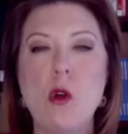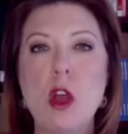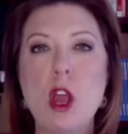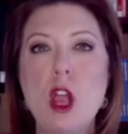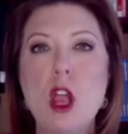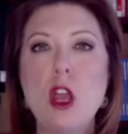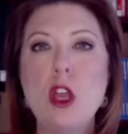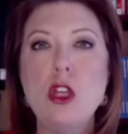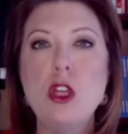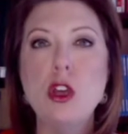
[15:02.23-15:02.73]
You're
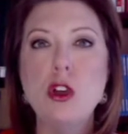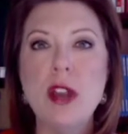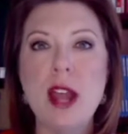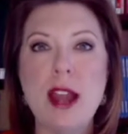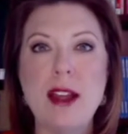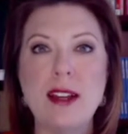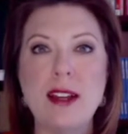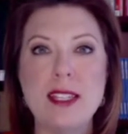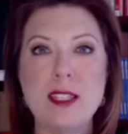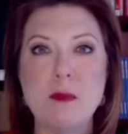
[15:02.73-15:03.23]
not going to
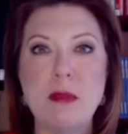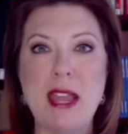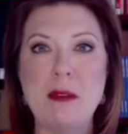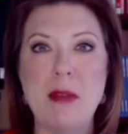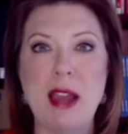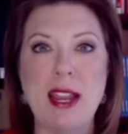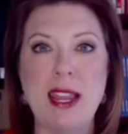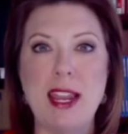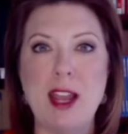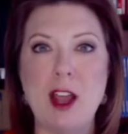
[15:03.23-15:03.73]
spend
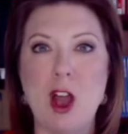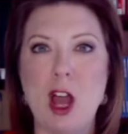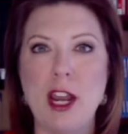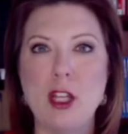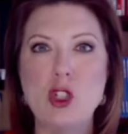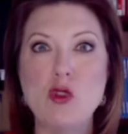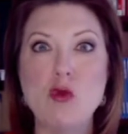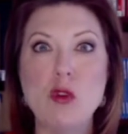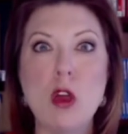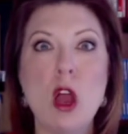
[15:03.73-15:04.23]
money on a
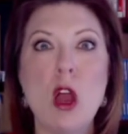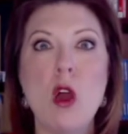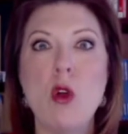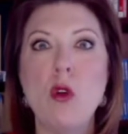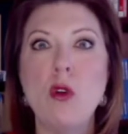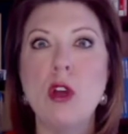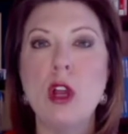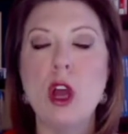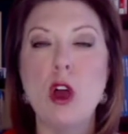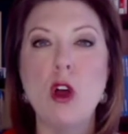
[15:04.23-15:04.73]

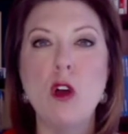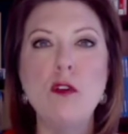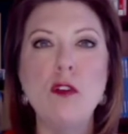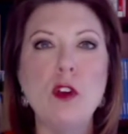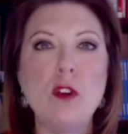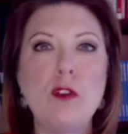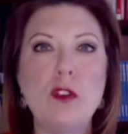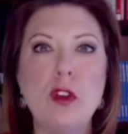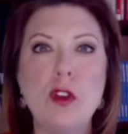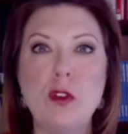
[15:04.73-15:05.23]
drone
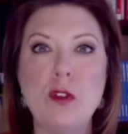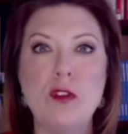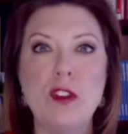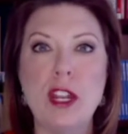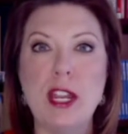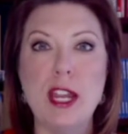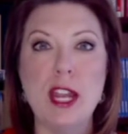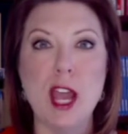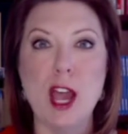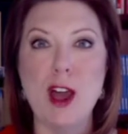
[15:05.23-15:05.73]
overview
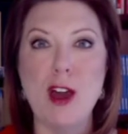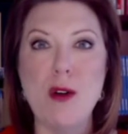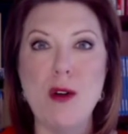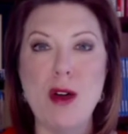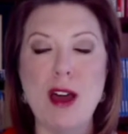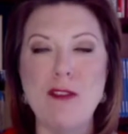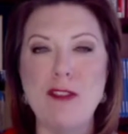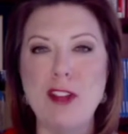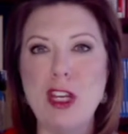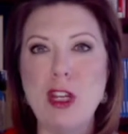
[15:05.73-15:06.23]
video
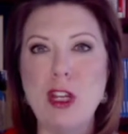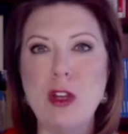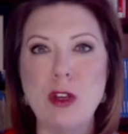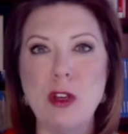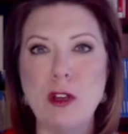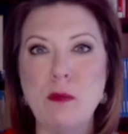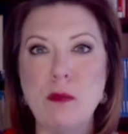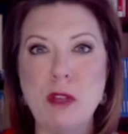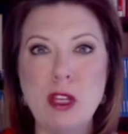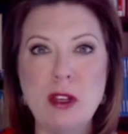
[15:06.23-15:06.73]
of a new
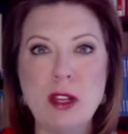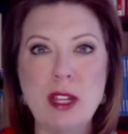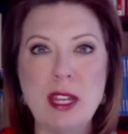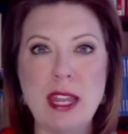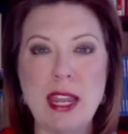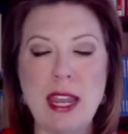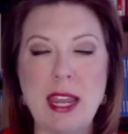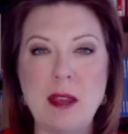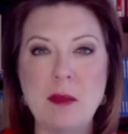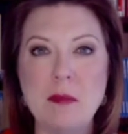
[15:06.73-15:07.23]

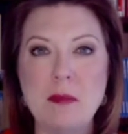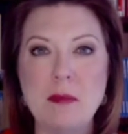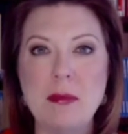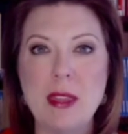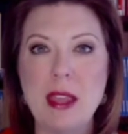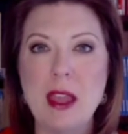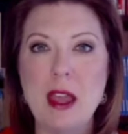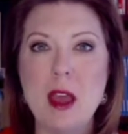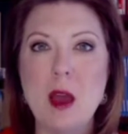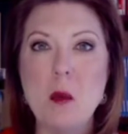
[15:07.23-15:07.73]
community,
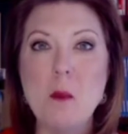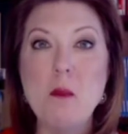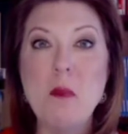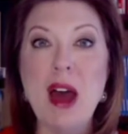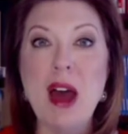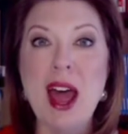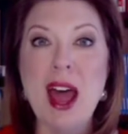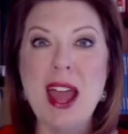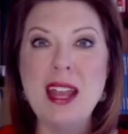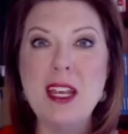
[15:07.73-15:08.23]

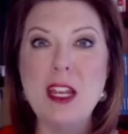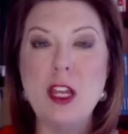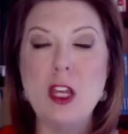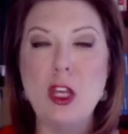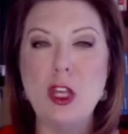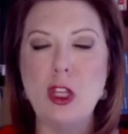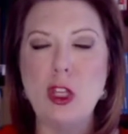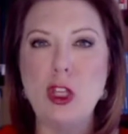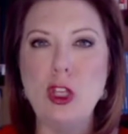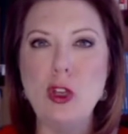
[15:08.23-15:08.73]
but
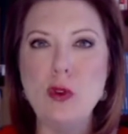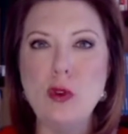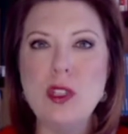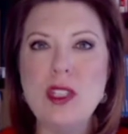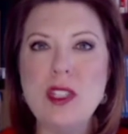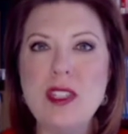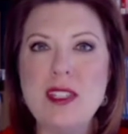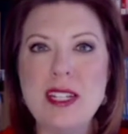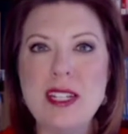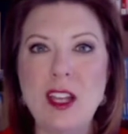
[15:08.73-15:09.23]
you
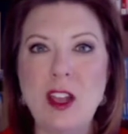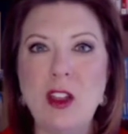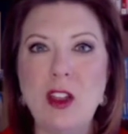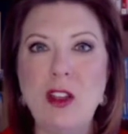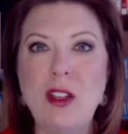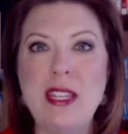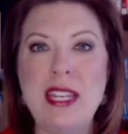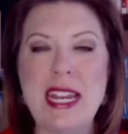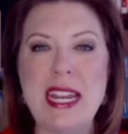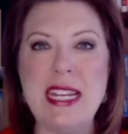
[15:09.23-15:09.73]

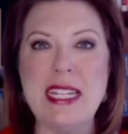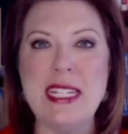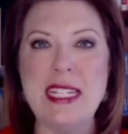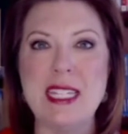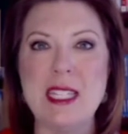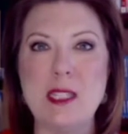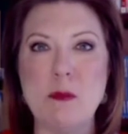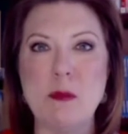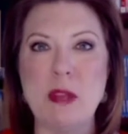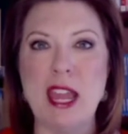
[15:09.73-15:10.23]
still need to
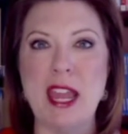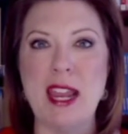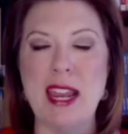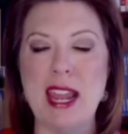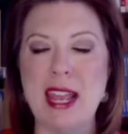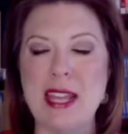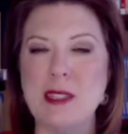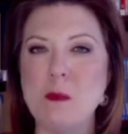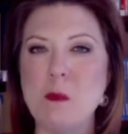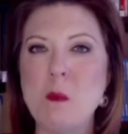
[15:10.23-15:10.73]
spend
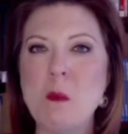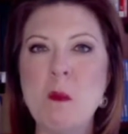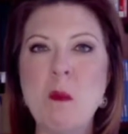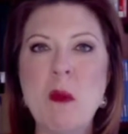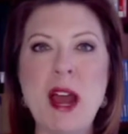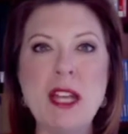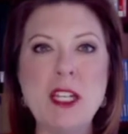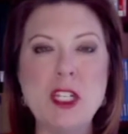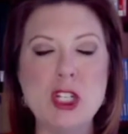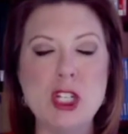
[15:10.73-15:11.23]
as
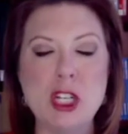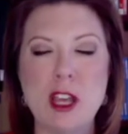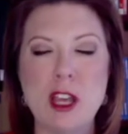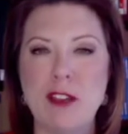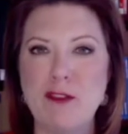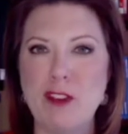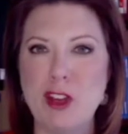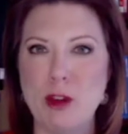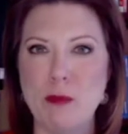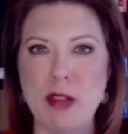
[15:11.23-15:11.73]
much
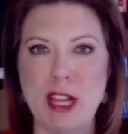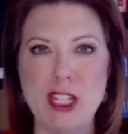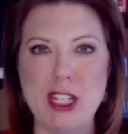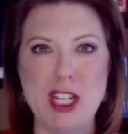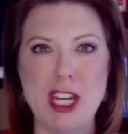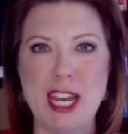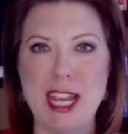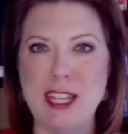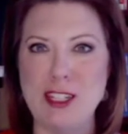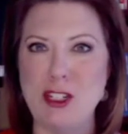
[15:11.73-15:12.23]
of your
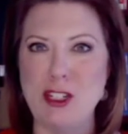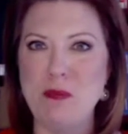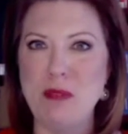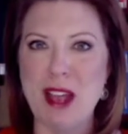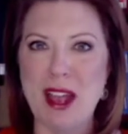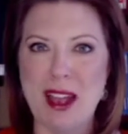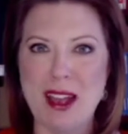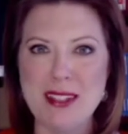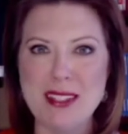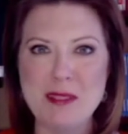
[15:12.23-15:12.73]
budget as you
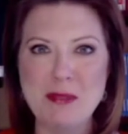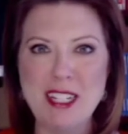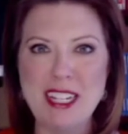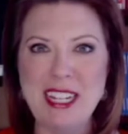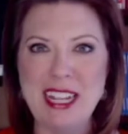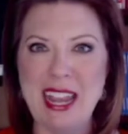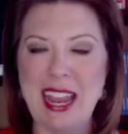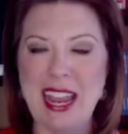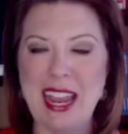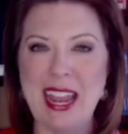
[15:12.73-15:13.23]

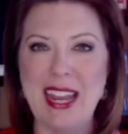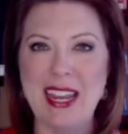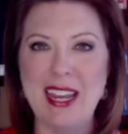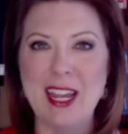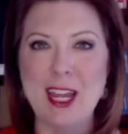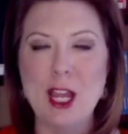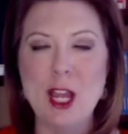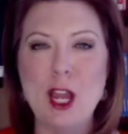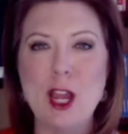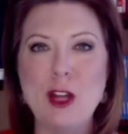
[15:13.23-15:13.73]
possibly can
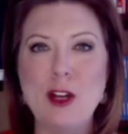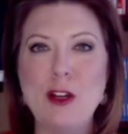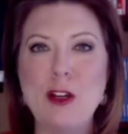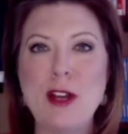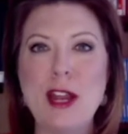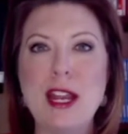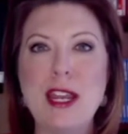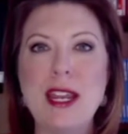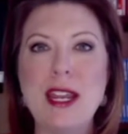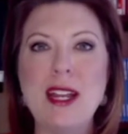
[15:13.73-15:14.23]

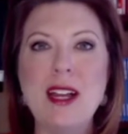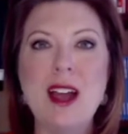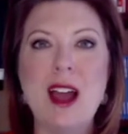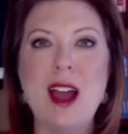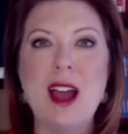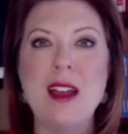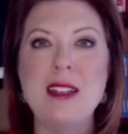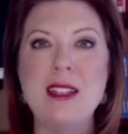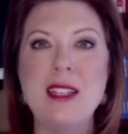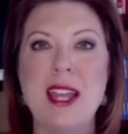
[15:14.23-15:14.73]
creating
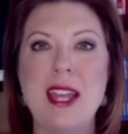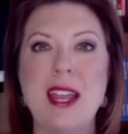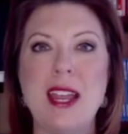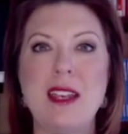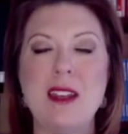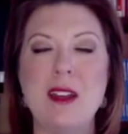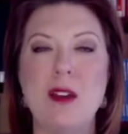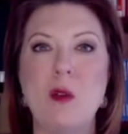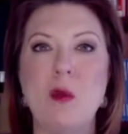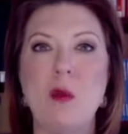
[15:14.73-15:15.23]

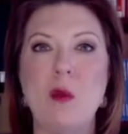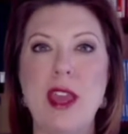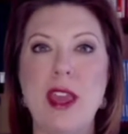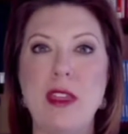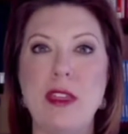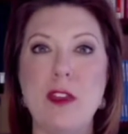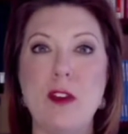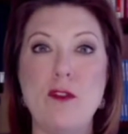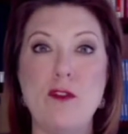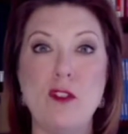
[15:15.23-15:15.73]
content
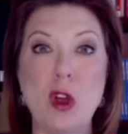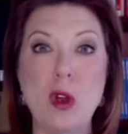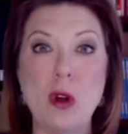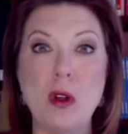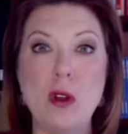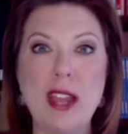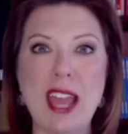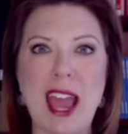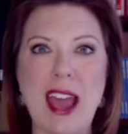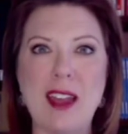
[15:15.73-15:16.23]
with
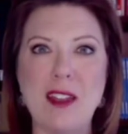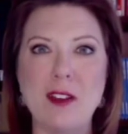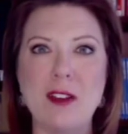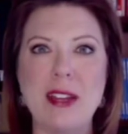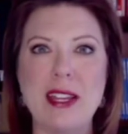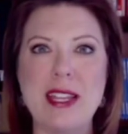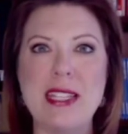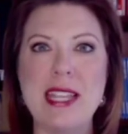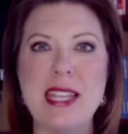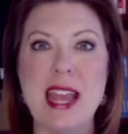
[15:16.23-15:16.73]
photo
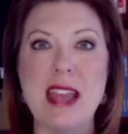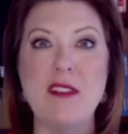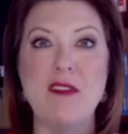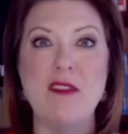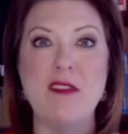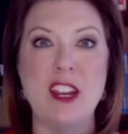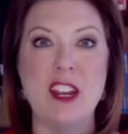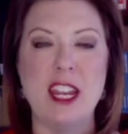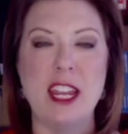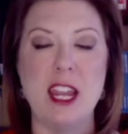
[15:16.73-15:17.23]
galleries
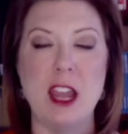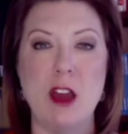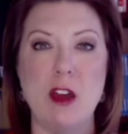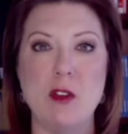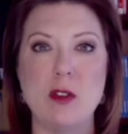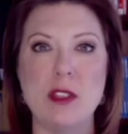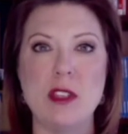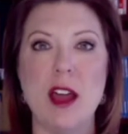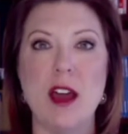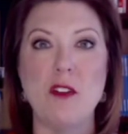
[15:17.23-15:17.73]
and
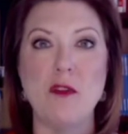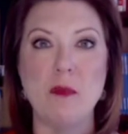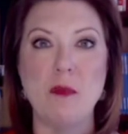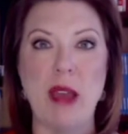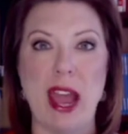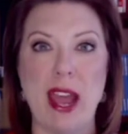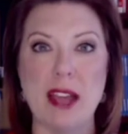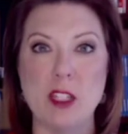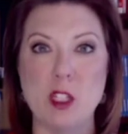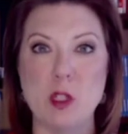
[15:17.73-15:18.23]
videos of
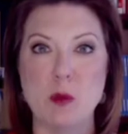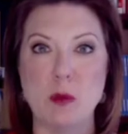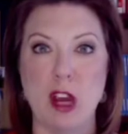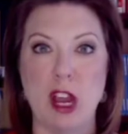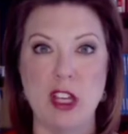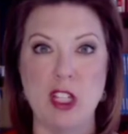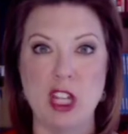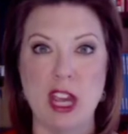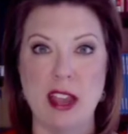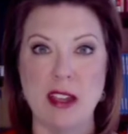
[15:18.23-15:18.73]
past
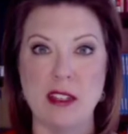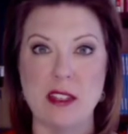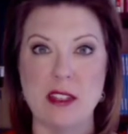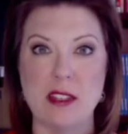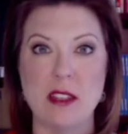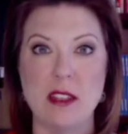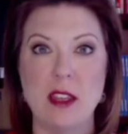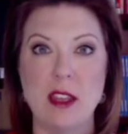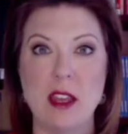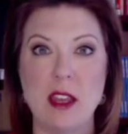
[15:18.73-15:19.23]

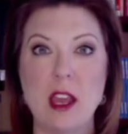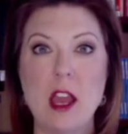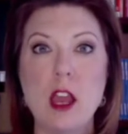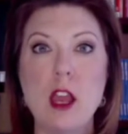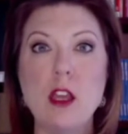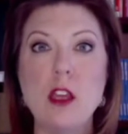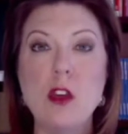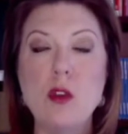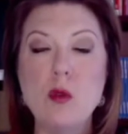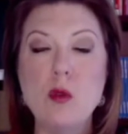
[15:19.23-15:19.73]
projects.
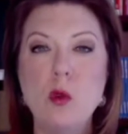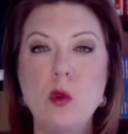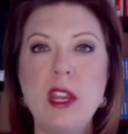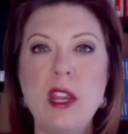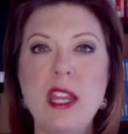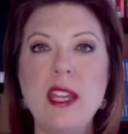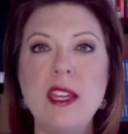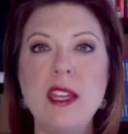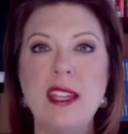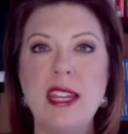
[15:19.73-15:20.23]
You
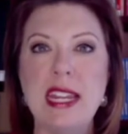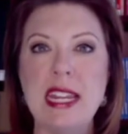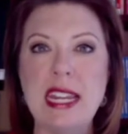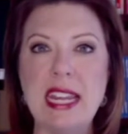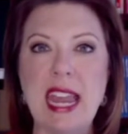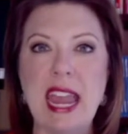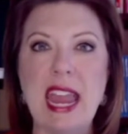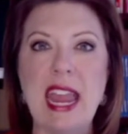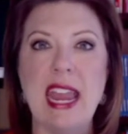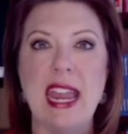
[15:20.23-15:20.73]
really
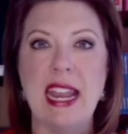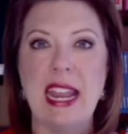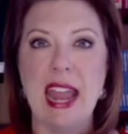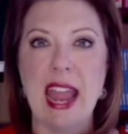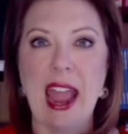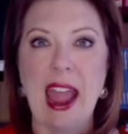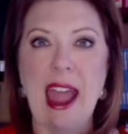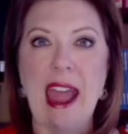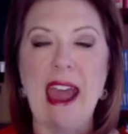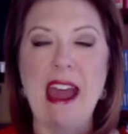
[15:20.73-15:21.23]
can't
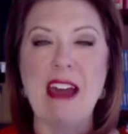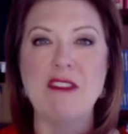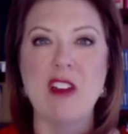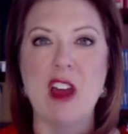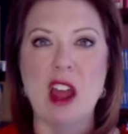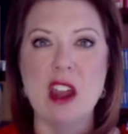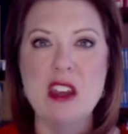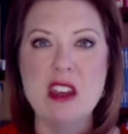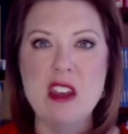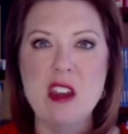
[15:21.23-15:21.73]

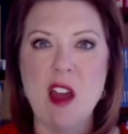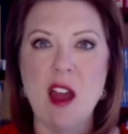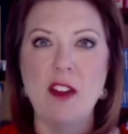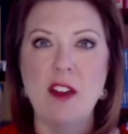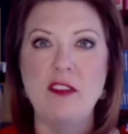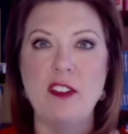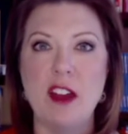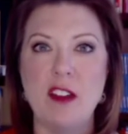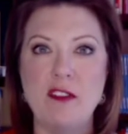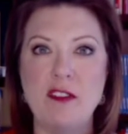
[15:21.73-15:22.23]
have
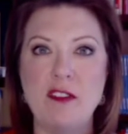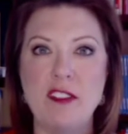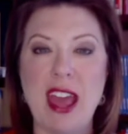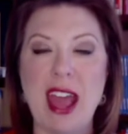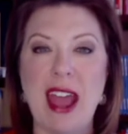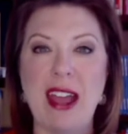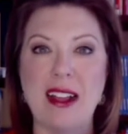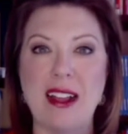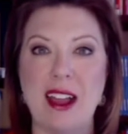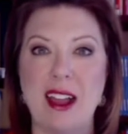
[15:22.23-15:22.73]
enough of
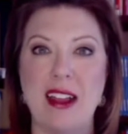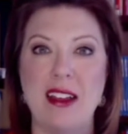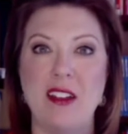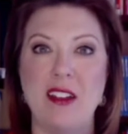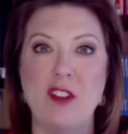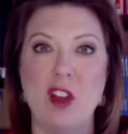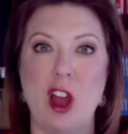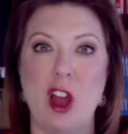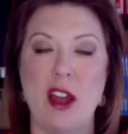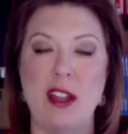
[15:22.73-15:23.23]
that kind
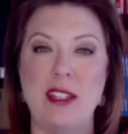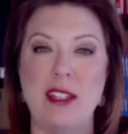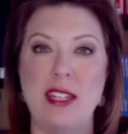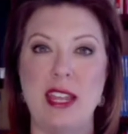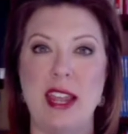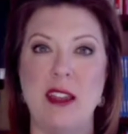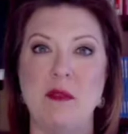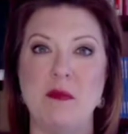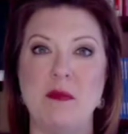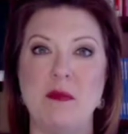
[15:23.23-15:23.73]
of
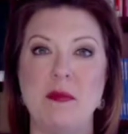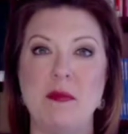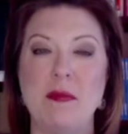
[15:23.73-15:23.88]
content.